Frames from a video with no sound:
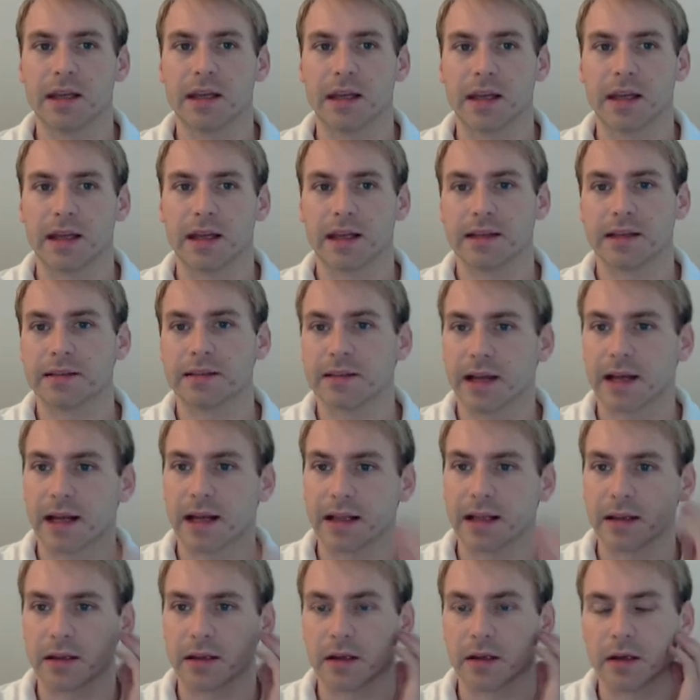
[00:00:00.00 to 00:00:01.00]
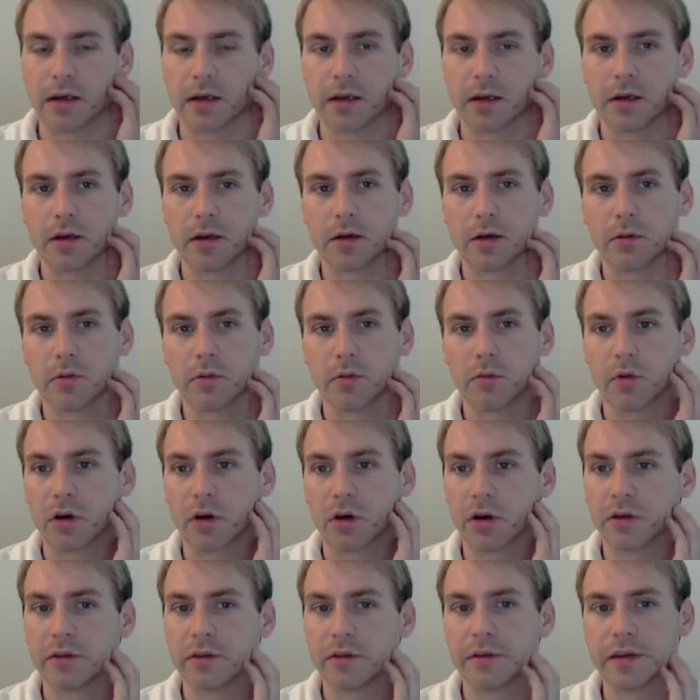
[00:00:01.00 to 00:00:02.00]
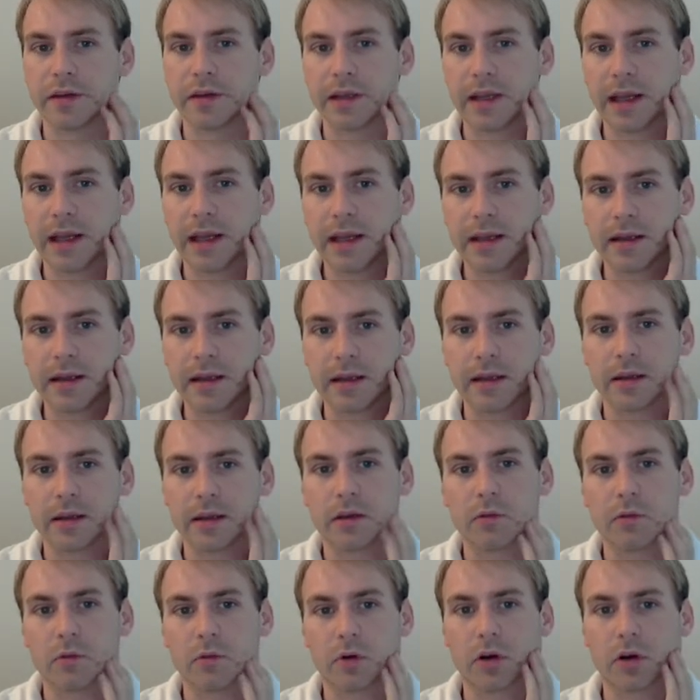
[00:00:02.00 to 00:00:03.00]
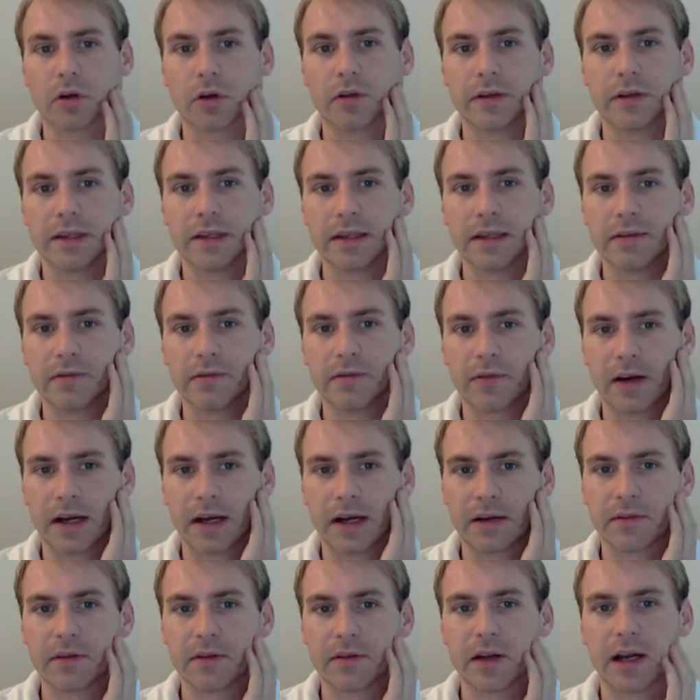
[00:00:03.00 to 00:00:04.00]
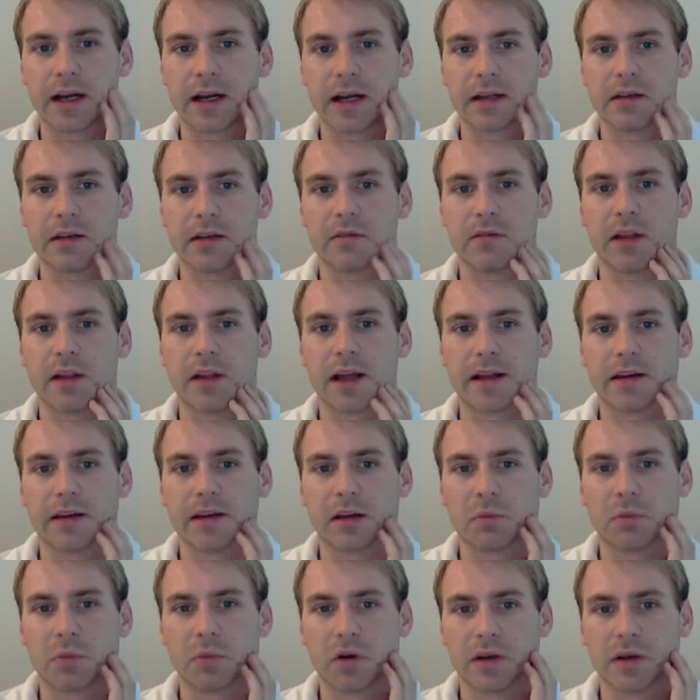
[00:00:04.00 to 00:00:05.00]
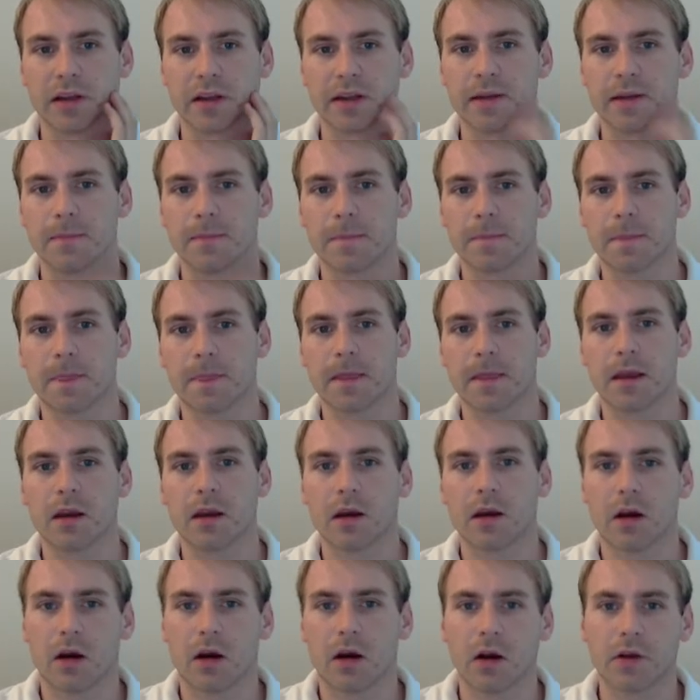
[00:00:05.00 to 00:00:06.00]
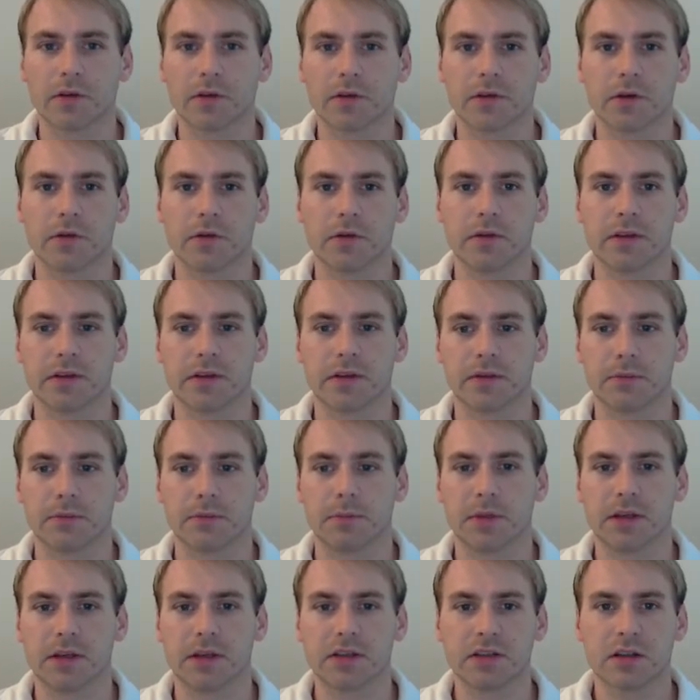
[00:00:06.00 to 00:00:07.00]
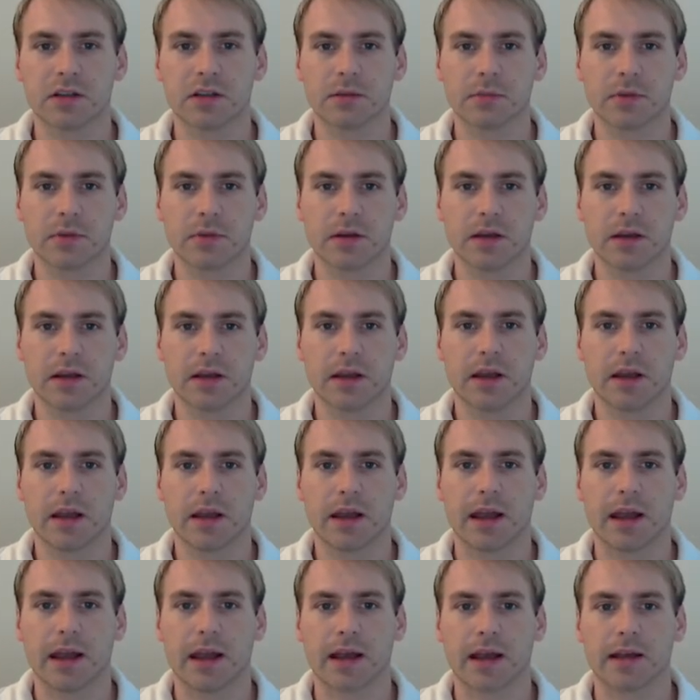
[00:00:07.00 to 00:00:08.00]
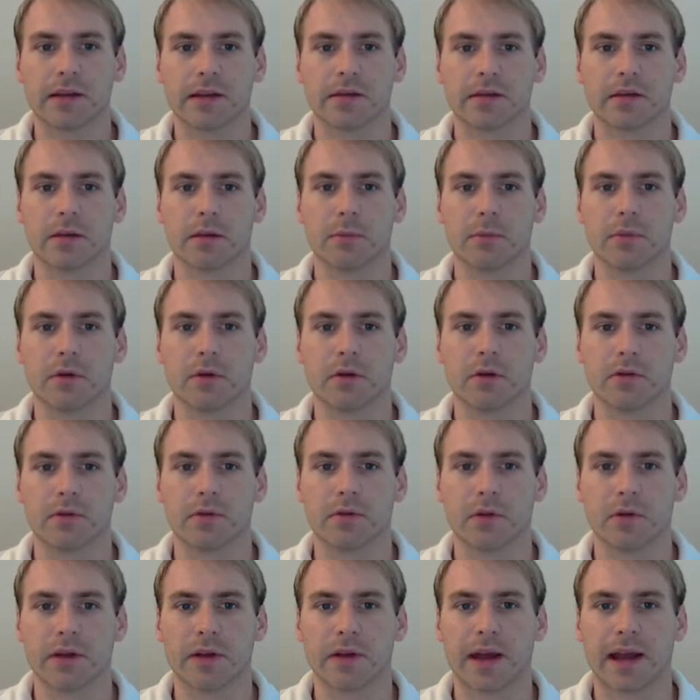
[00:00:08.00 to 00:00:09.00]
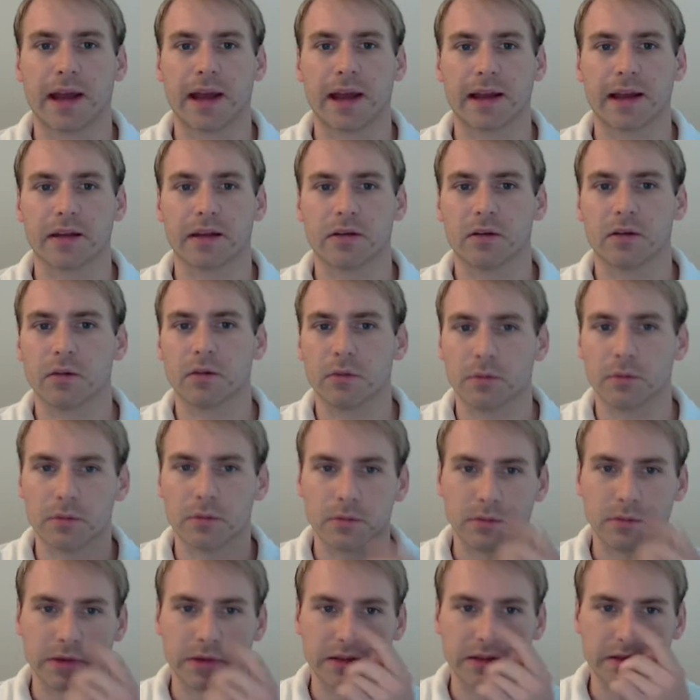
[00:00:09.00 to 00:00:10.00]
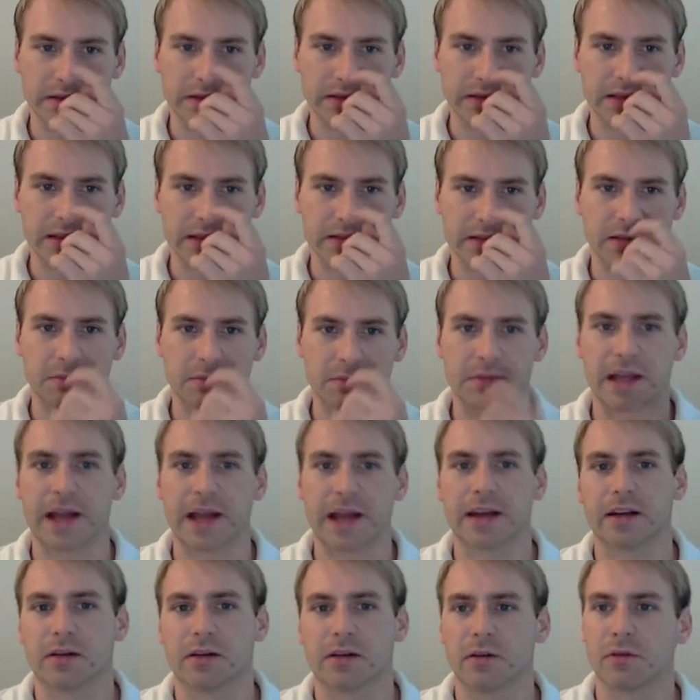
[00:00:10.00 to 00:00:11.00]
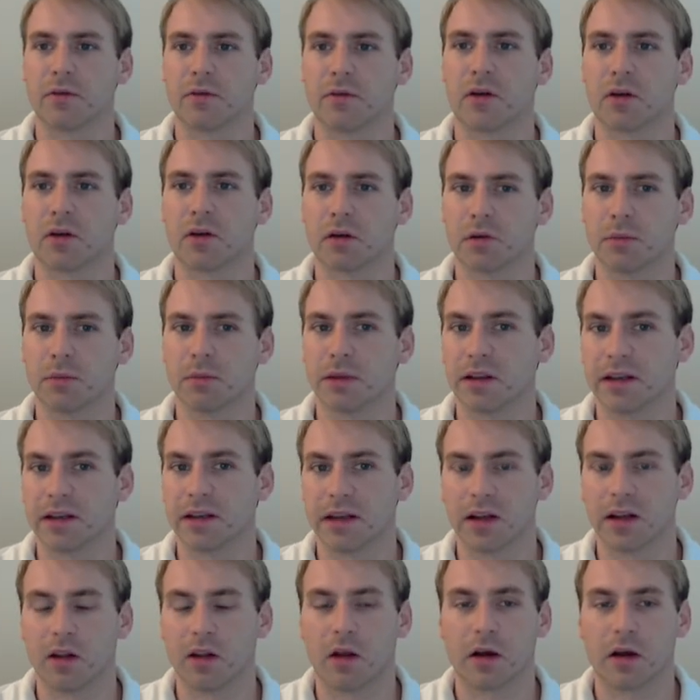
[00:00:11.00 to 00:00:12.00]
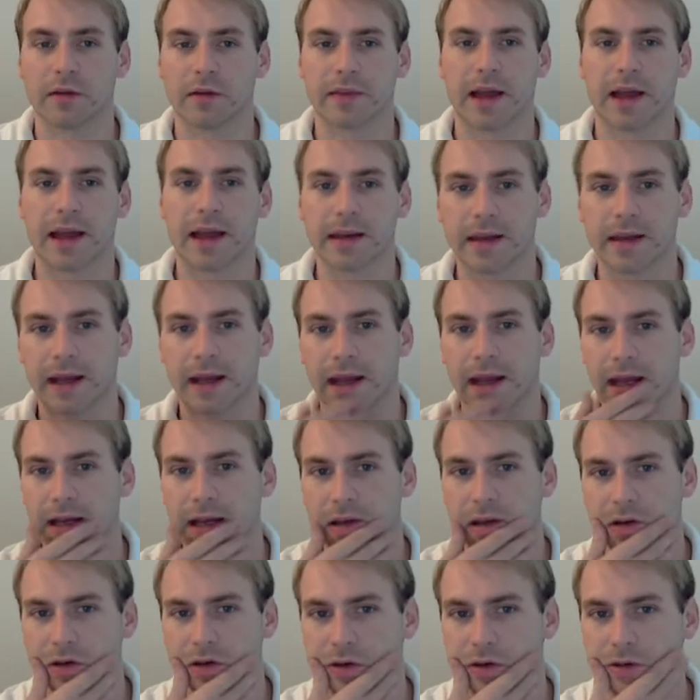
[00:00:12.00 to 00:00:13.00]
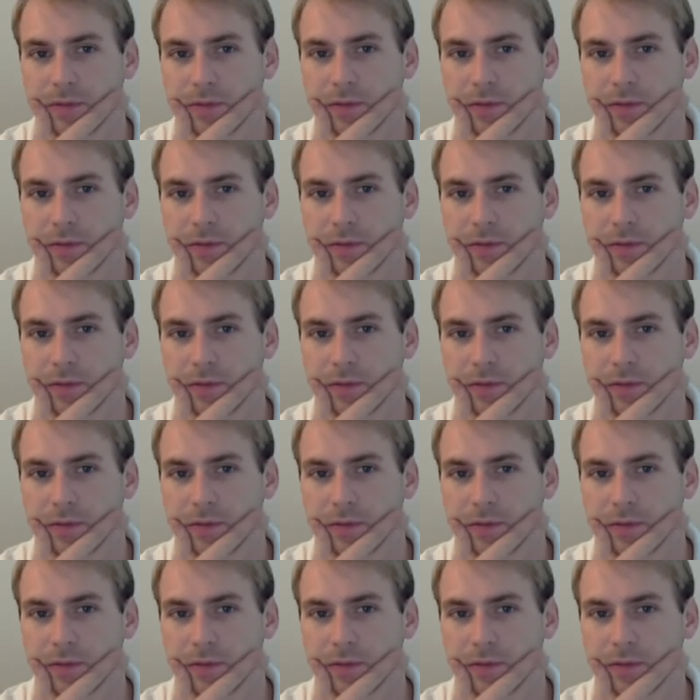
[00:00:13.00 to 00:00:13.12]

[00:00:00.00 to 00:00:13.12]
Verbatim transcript: And it's got the rook on c8 and the rook on d5 kind of lined up on it. Also, this bishop has a beautiful diagonal, which suggests some tactical vulnerability along that diagonal.